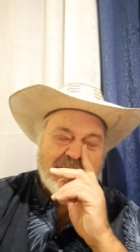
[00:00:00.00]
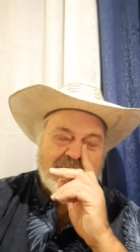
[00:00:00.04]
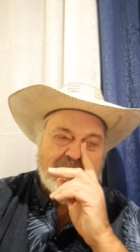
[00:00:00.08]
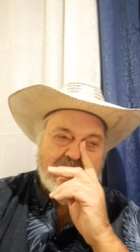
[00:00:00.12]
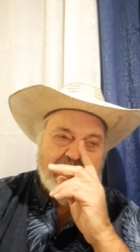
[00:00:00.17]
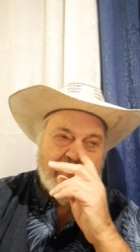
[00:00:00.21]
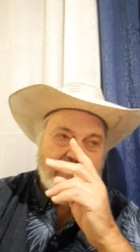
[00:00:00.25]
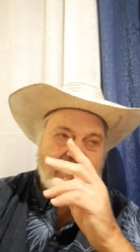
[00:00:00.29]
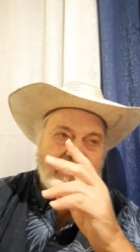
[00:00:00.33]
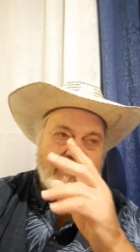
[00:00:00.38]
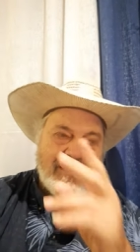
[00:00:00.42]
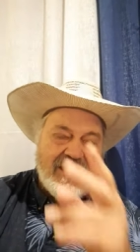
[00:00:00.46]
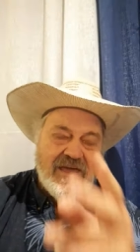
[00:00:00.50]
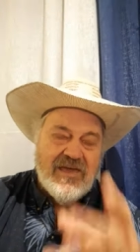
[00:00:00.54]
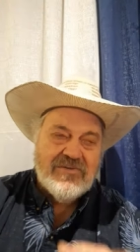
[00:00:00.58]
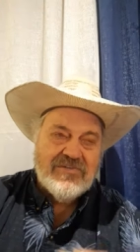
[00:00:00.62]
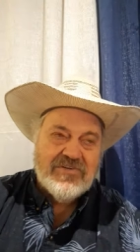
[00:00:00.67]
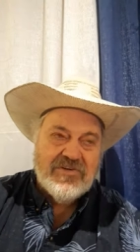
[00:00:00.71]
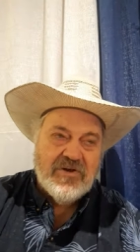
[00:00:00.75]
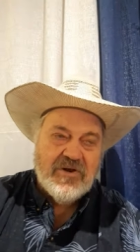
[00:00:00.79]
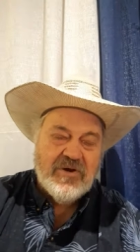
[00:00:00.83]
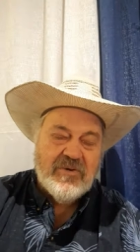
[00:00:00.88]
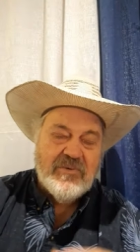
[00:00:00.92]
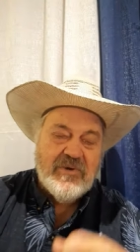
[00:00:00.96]
And the
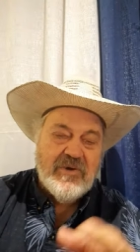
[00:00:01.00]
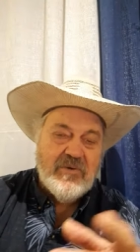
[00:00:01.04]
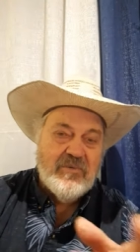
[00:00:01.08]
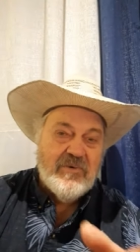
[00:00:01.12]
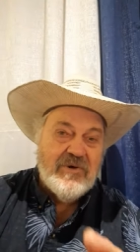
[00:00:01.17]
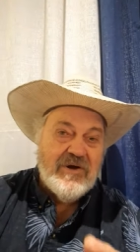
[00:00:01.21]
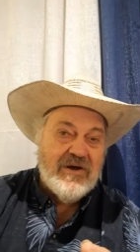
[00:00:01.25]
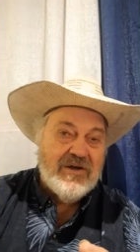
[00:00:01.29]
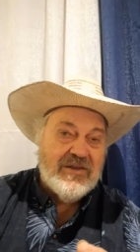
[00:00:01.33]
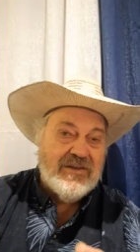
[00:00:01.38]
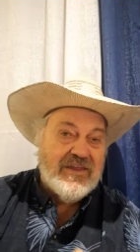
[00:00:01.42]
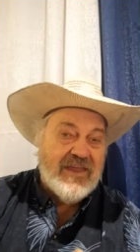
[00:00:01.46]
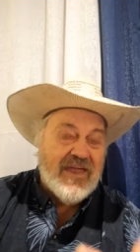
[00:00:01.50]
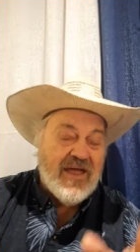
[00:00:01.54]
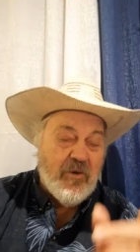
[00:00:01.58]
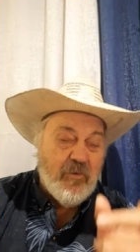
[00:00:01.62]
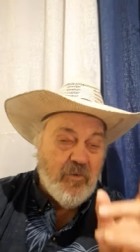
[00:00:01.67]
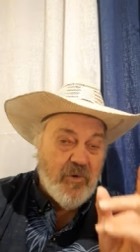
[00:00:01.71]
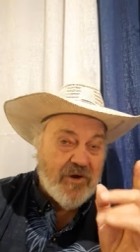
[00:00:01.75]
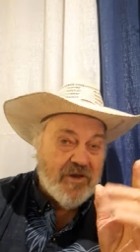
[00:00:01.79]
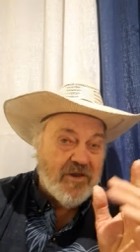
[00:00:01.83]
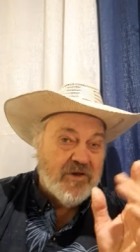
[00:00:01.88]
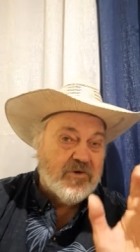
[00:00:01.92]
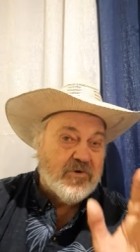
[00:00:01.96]
next year we won, and I
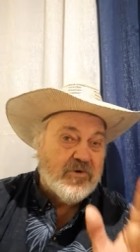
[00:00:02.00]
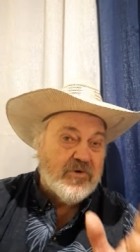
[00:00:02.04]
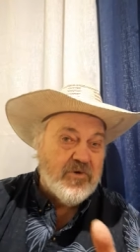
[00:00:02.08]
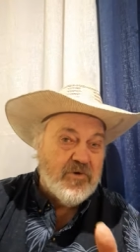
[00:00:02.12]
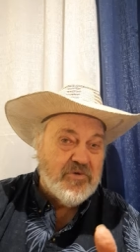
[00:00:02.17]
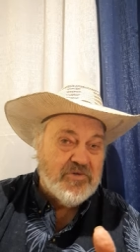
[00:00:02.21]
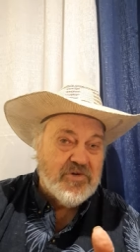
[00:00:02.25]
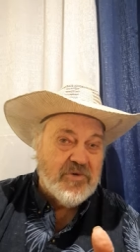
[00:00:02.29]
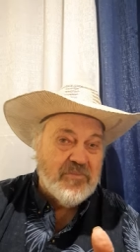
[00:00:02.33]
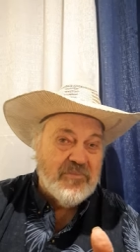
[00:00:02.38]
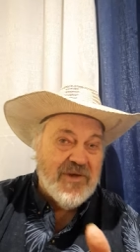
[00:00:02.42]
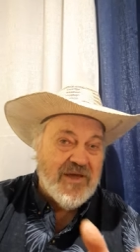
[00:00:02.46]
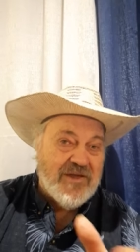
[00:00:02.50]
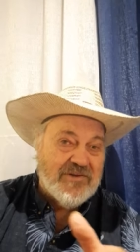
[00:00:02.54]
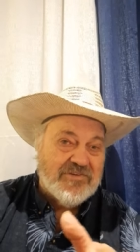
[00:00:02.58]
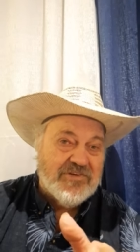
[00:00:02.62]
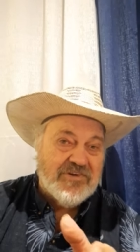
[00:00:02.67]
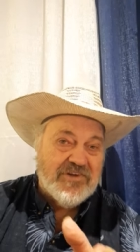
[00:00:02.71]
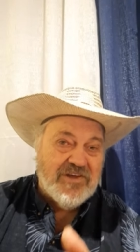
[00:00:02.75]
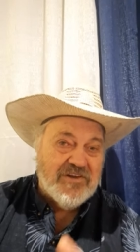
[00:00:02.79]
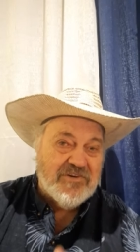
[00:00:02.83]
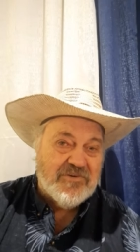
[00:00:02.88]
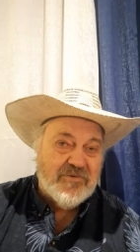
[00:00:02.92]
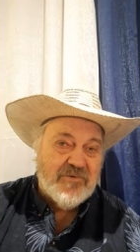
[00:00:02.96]
won a crucial match
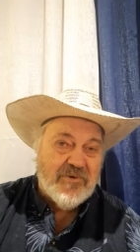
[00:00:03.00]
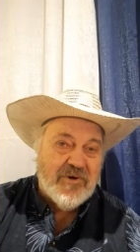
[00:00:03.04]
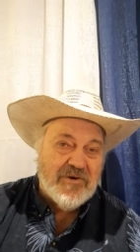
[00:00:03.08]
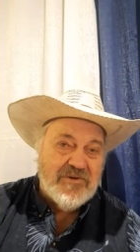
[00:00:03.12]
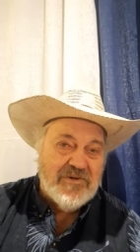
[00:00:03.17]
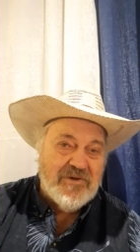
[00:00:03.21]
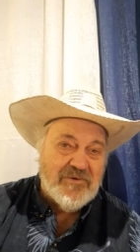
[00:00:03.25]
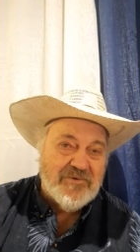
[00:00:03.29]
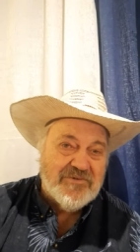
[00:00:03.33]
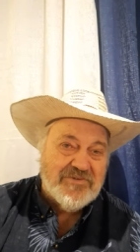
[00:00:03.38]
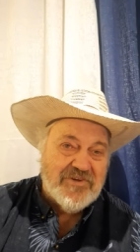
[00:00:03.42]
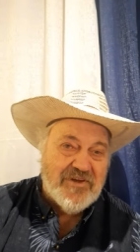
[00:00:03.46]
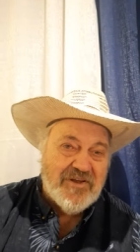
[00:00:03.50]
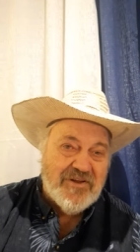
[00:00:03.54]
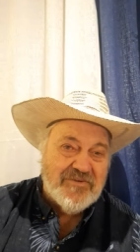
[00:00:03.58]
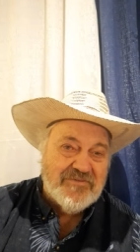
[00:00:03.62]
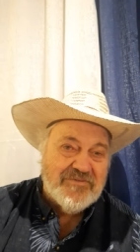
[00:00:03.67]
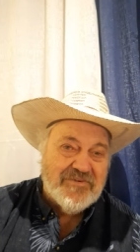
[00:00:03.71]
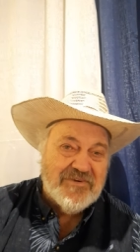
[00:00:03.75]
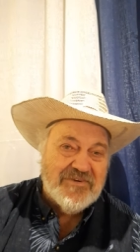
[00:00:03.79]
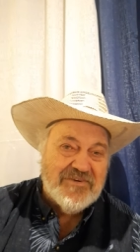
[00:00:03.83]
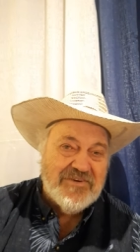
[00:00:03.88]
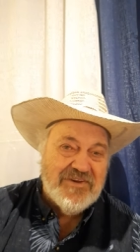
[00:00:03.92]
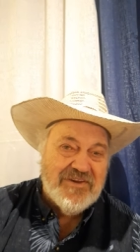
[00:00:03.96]
against Ronnie
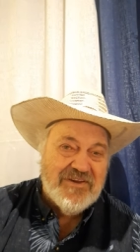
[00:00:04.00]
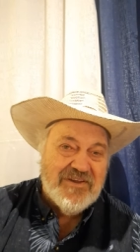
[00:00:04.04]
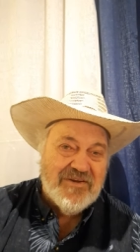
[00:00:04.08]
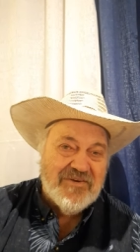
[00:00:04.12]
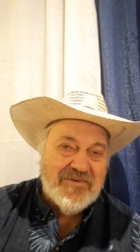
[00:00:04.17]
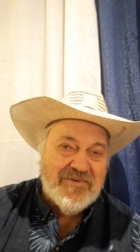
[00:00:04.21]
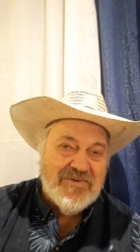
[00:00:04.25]
O'Sullivan. You know.